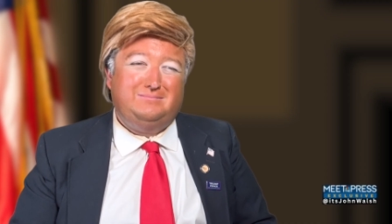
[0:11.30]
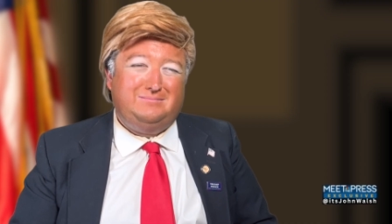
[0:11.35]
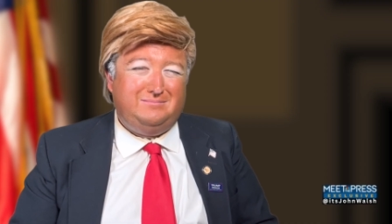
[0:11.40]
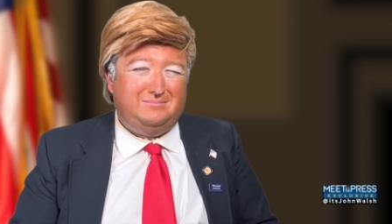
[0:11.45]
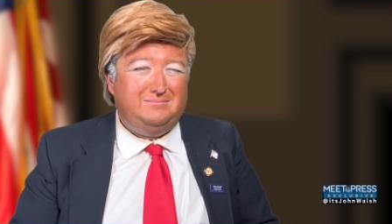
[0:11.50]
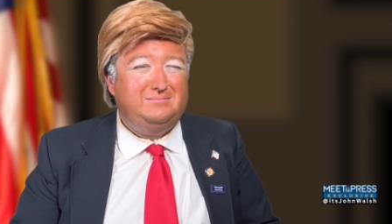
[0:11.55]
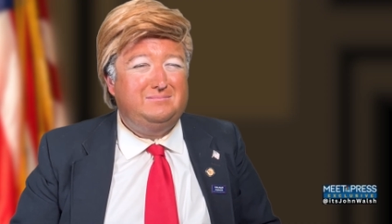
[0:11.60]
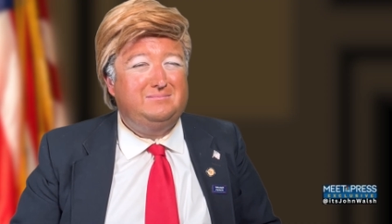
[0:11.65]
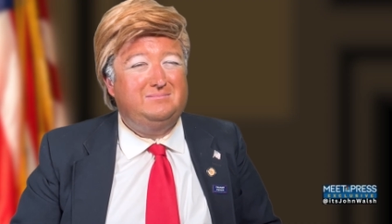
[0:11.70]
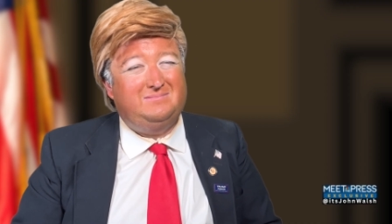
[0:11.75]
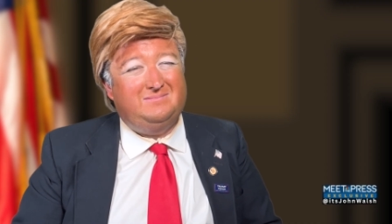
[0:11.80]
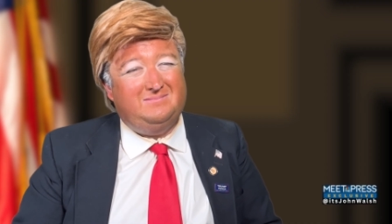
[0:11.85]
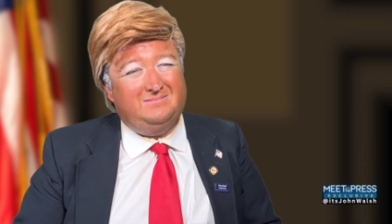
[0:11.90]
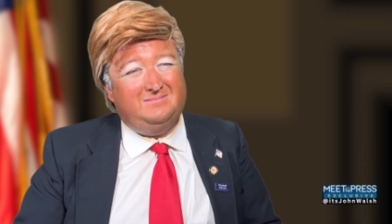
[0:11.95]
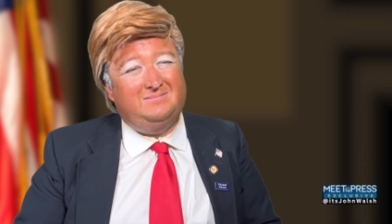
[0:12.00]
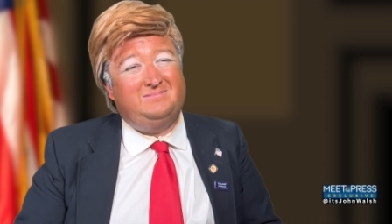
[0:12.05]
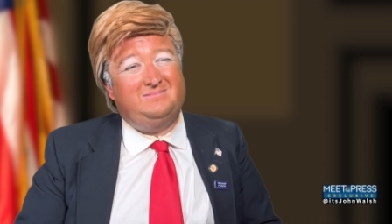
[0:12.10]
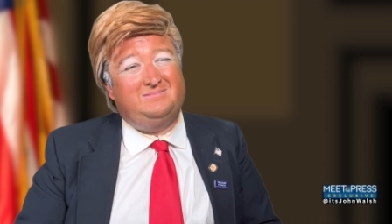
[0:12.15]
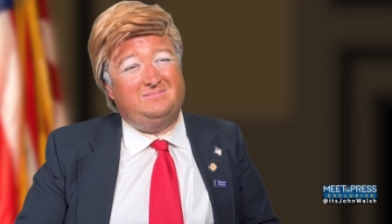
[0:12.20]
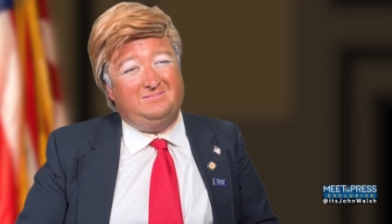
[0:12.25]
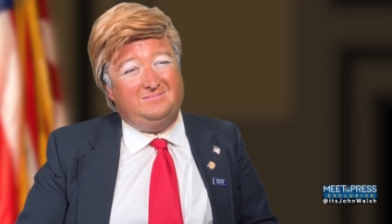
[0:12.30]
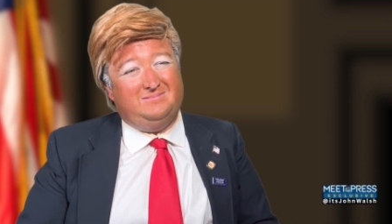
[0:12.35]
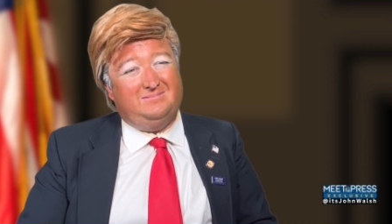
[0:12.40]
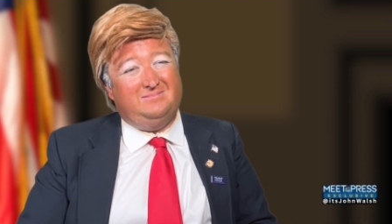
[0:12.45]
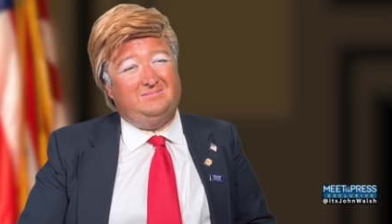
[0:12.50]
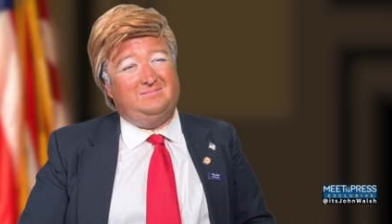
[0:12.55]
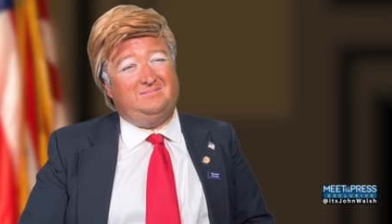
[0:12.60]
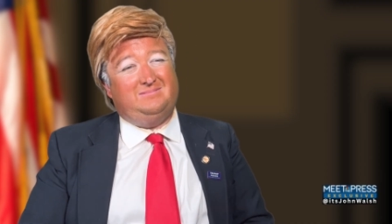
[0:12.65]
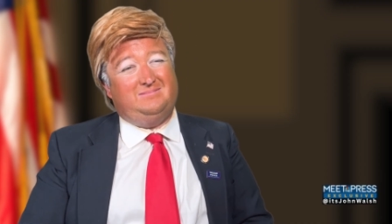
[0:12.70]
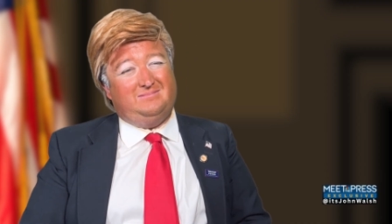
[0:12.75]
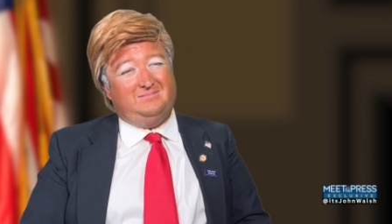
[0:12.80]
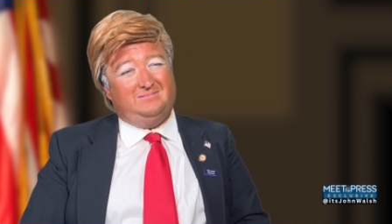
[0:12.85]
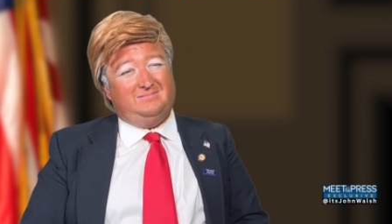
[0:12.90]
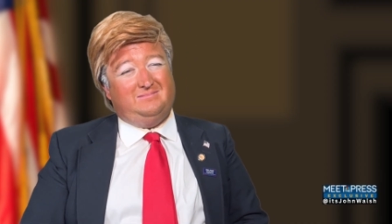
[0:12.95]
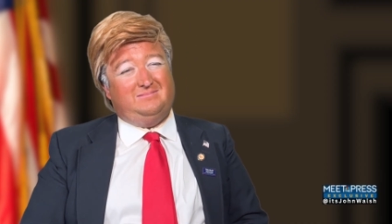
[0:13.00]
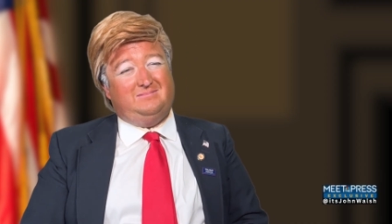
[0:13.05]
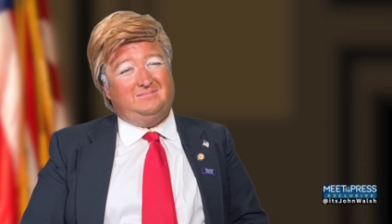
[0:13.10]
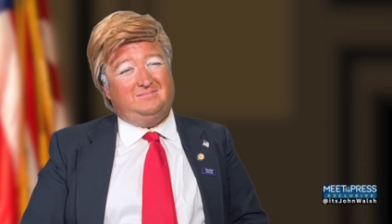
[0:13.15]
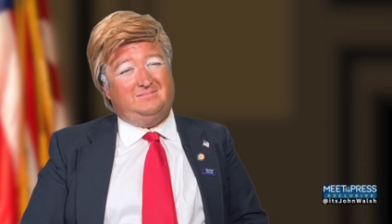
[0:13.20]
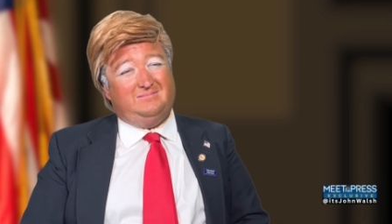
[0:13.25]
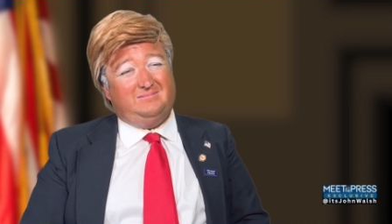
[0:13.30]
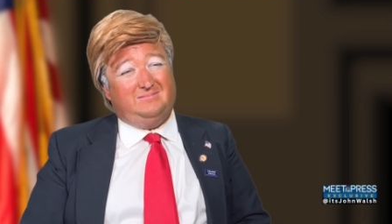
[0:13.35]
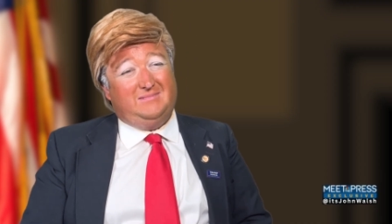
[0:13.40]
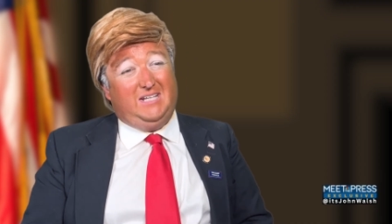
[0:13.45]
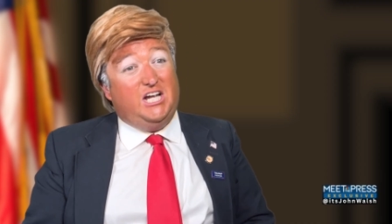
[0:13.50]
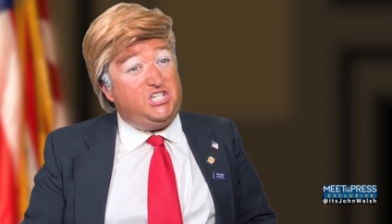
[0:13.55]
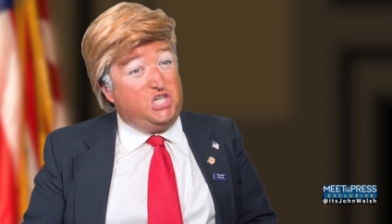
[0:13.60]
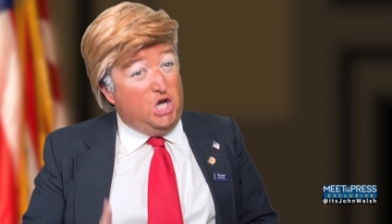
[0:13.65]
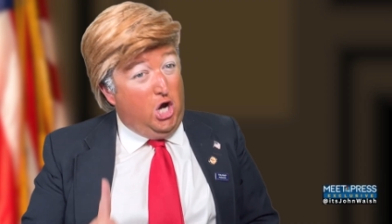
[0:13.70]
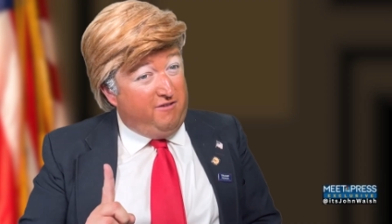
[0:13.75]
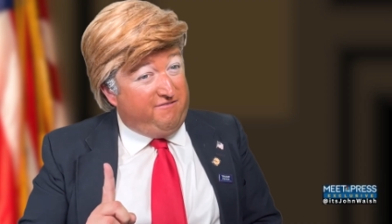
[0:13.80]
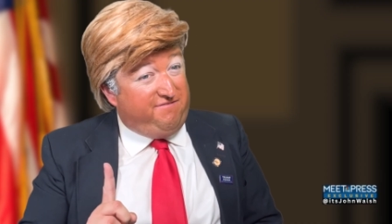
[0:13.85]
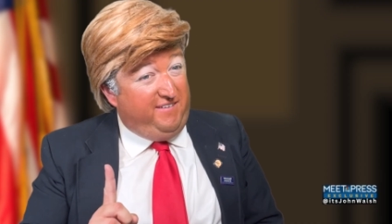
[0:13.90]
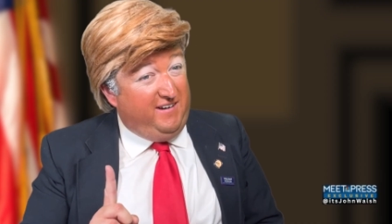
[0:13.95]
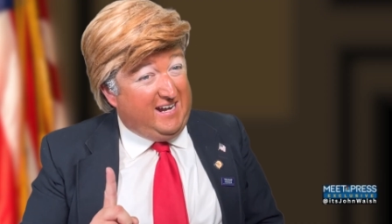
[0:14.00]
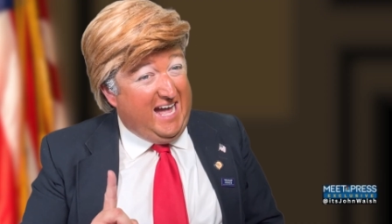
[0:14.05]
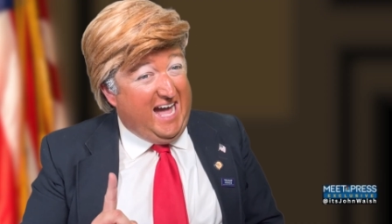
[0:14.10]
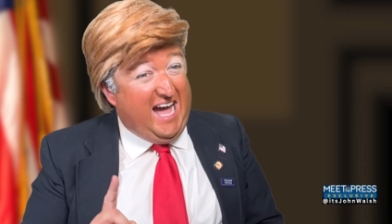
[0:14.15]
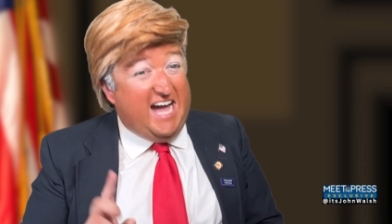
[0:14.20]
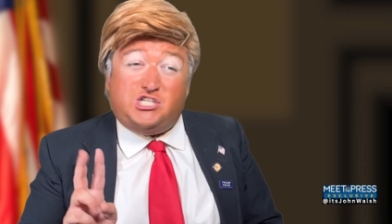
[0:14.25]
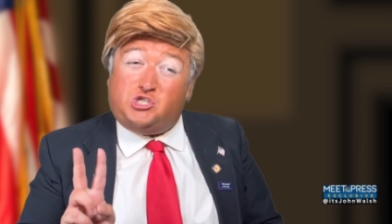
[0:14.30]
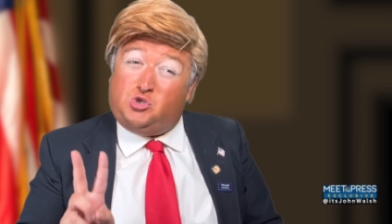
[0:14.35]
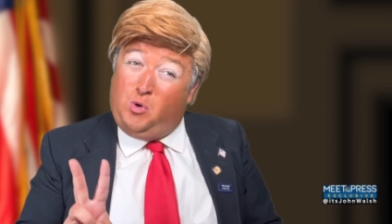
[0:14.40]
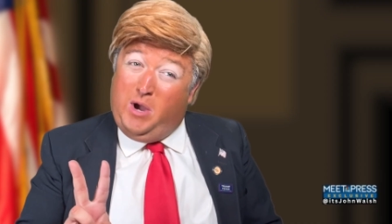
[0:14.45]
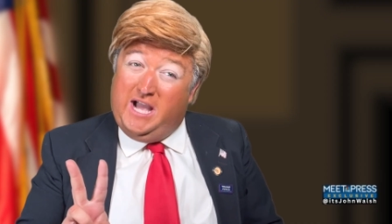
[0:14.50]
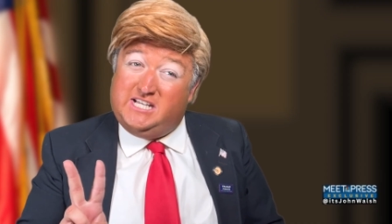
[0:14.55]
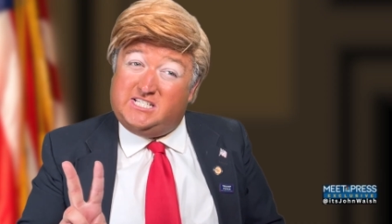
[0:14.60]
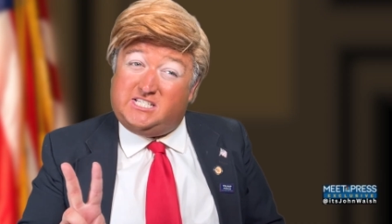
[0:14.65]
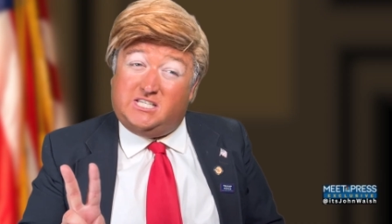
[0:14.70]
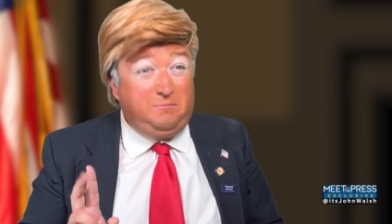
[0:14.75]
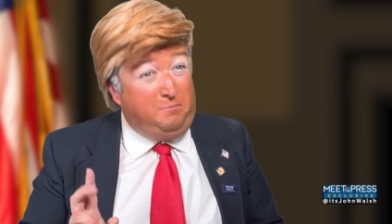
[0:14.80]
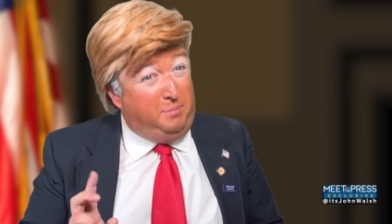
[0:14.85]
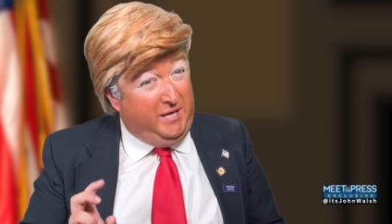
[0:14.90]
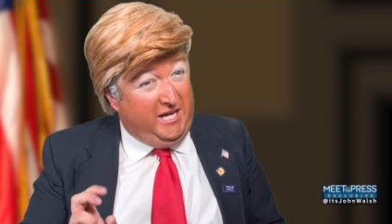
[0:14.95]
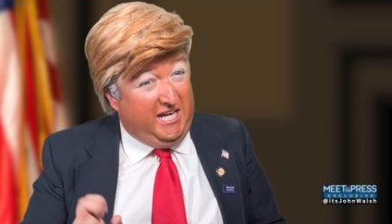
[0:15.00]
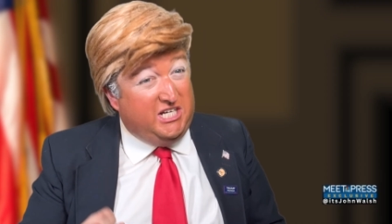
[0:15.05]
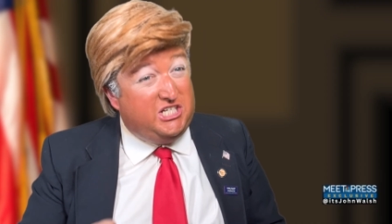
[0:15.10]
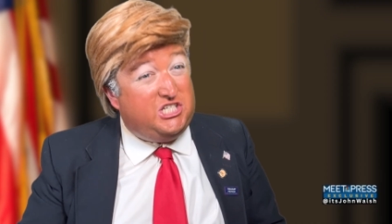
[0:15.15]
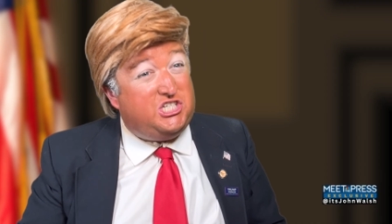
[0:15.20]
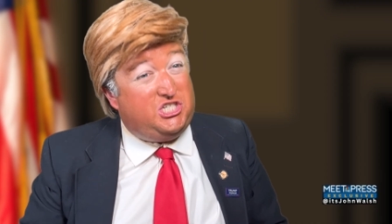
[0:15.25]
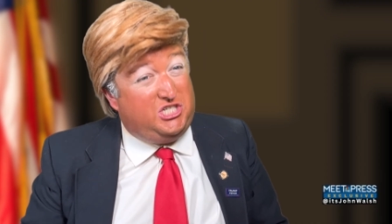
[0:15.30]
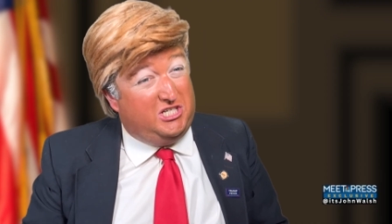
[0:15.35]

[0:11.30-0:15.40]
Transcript: You are facing four indictments. And don't forget, twice impeached.